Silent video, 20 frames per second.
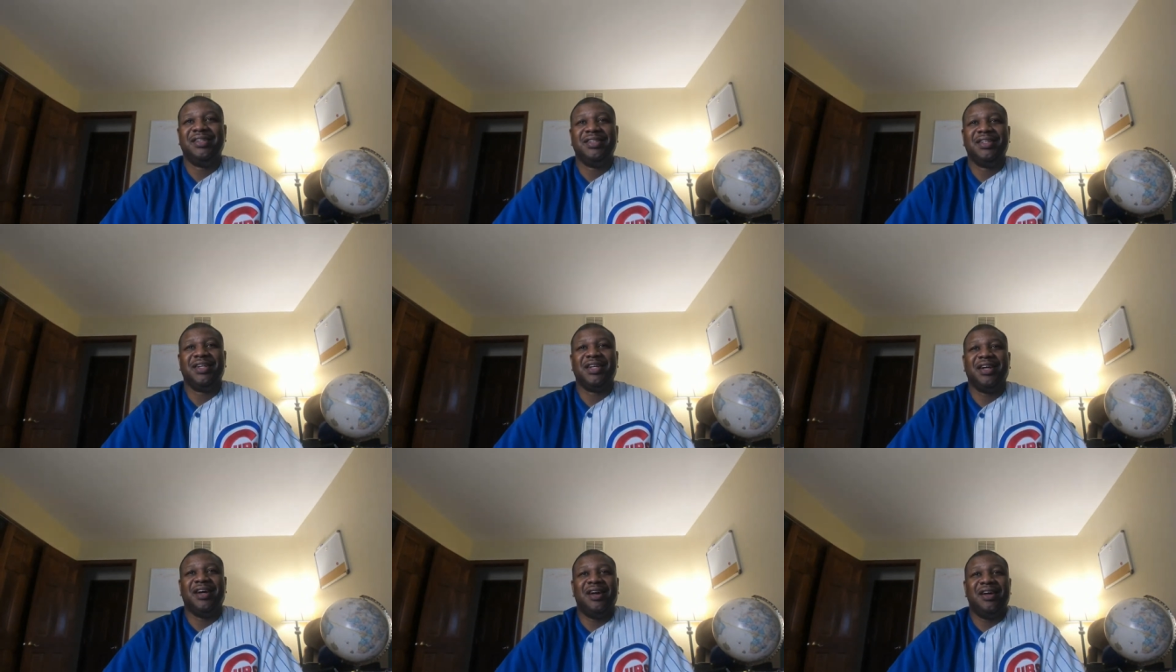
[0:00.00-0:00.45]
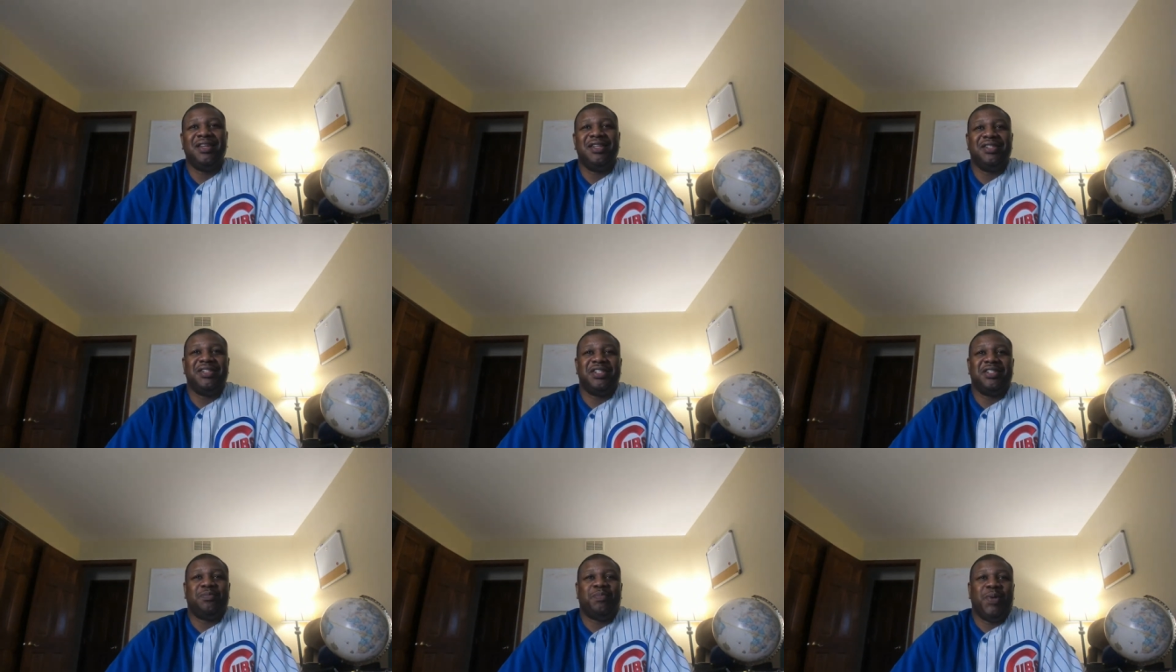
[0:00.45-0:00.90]
the
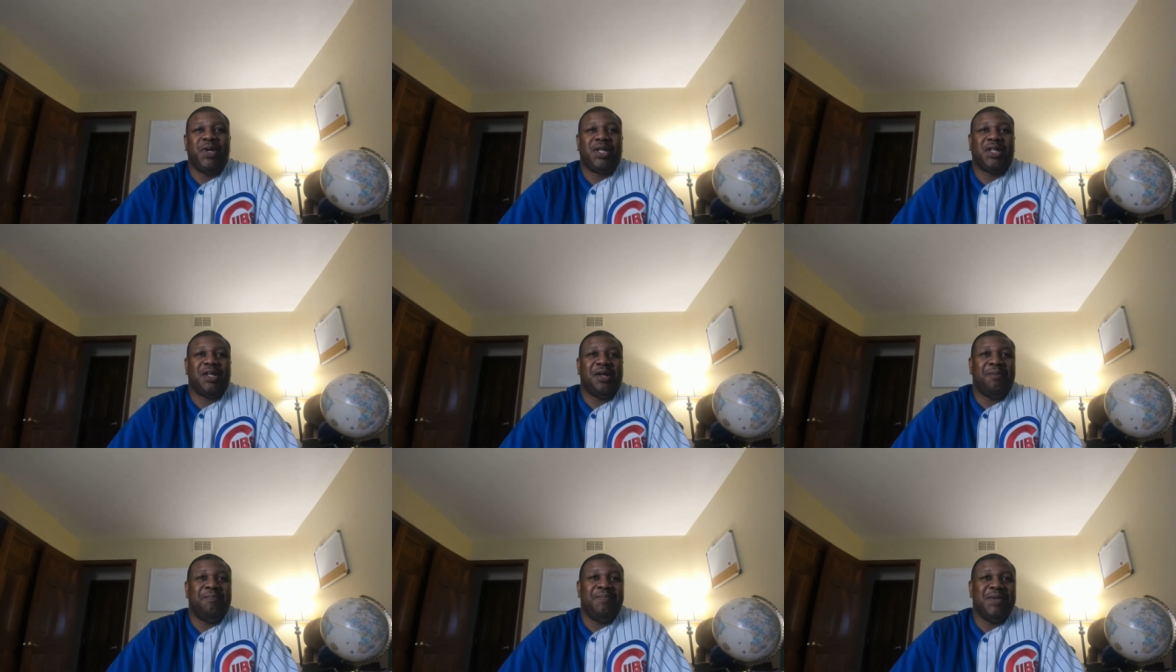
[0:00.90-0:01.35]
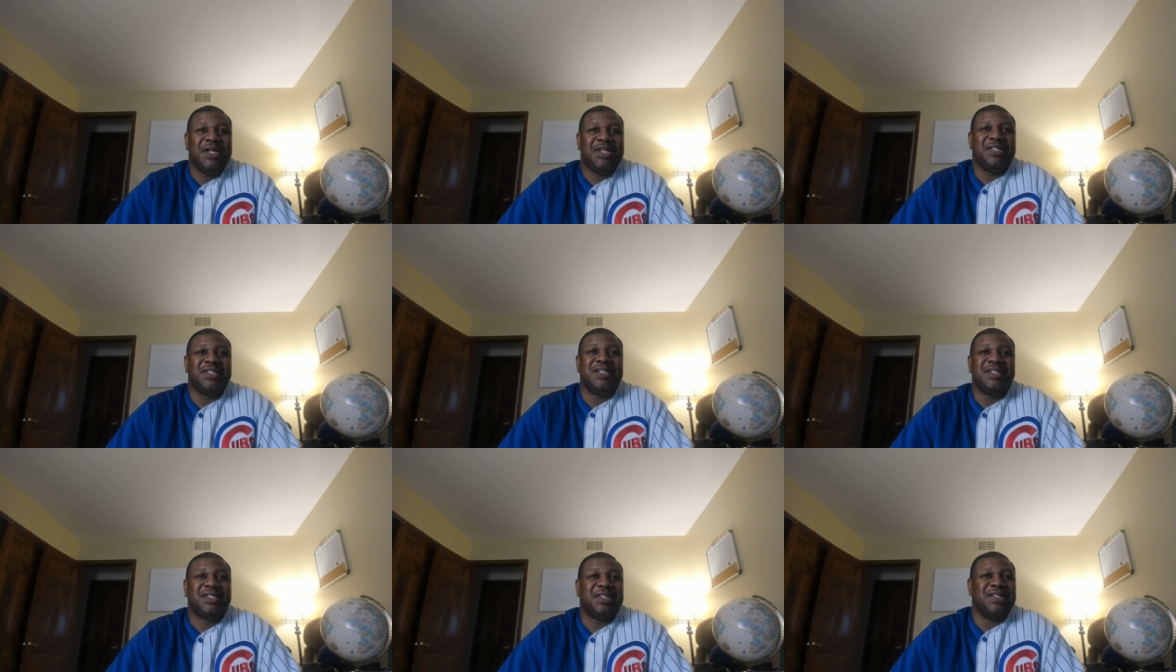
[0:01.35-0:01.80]
gauntlet just picked up
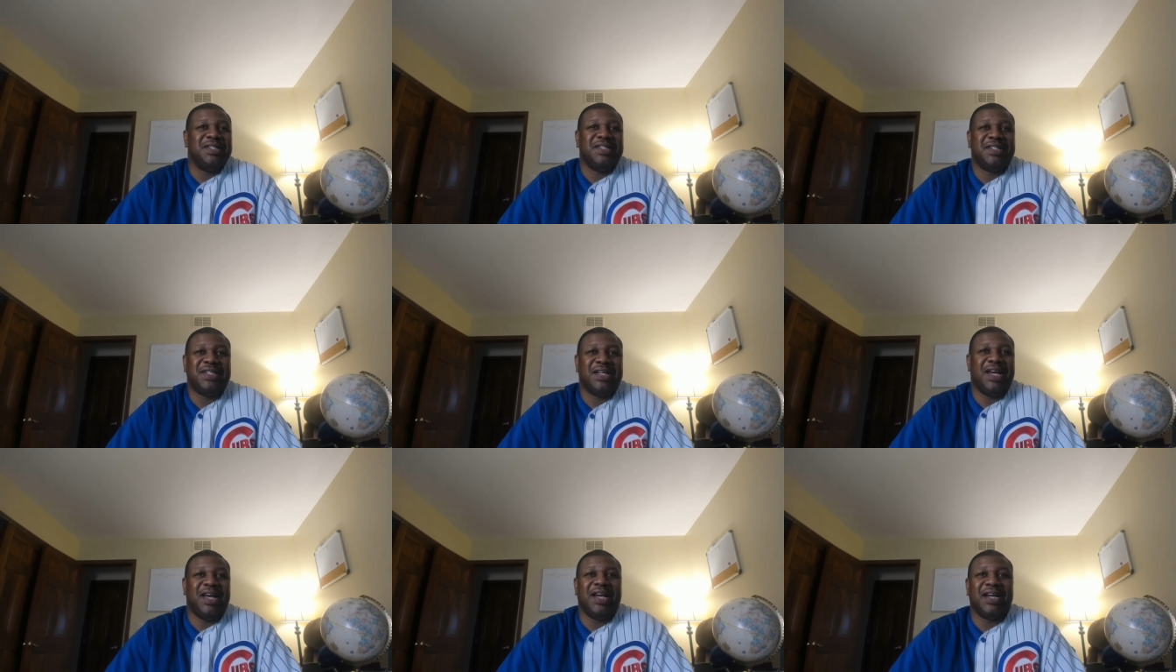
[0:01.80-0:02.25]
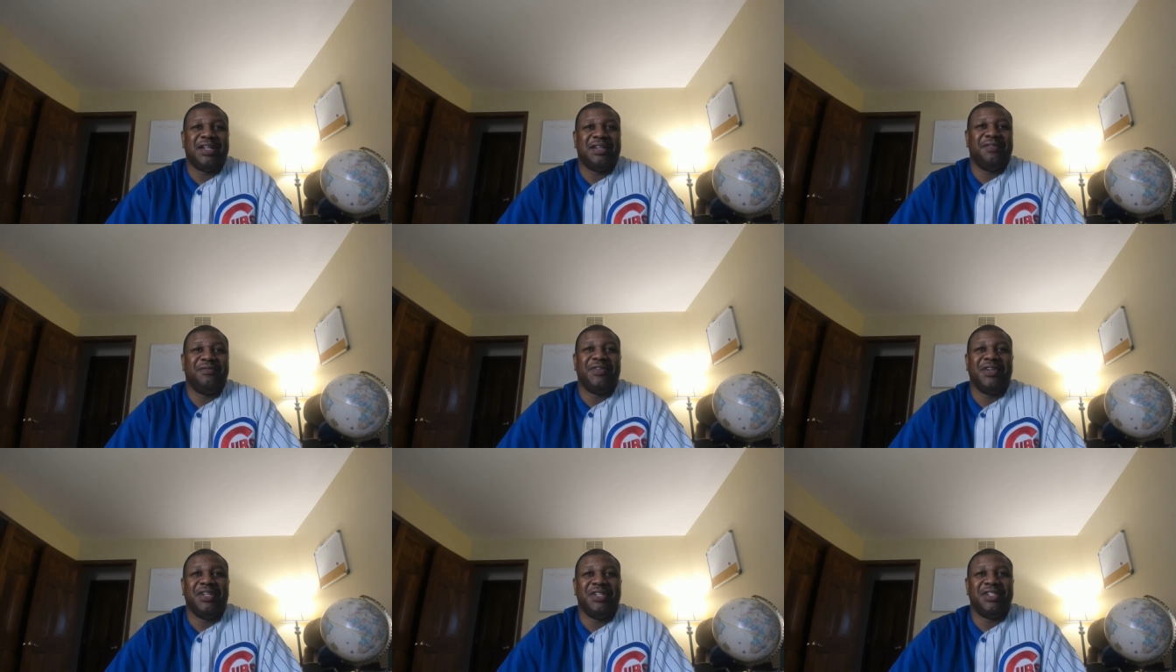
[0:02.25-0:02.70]
business in the tag
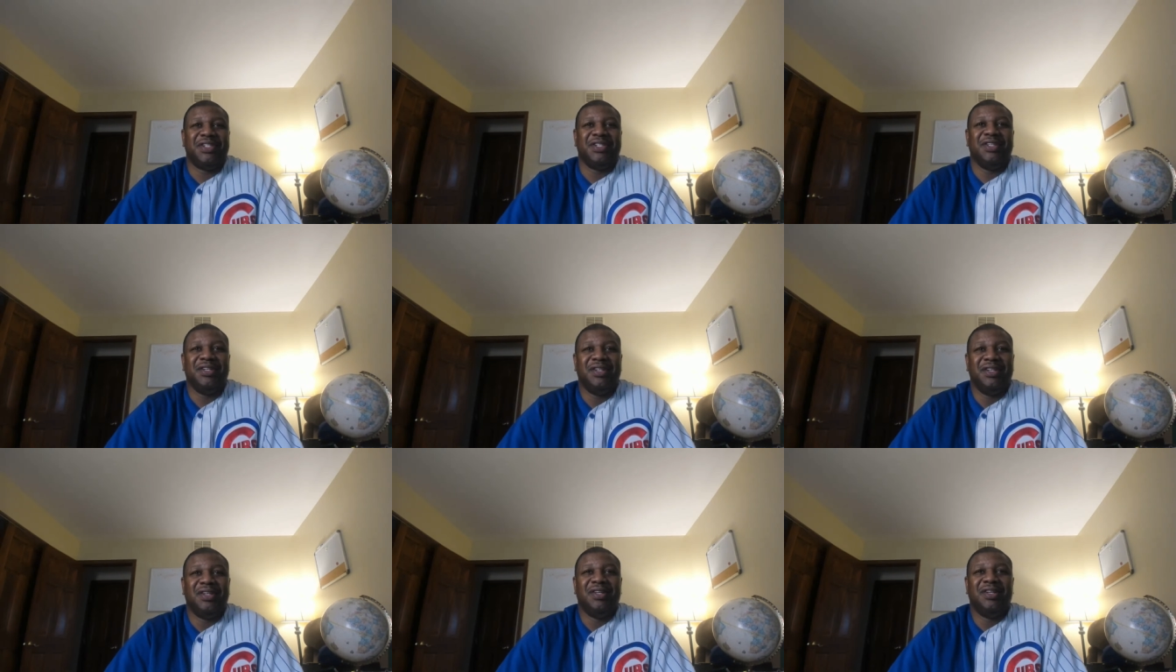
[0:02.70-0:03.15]
division.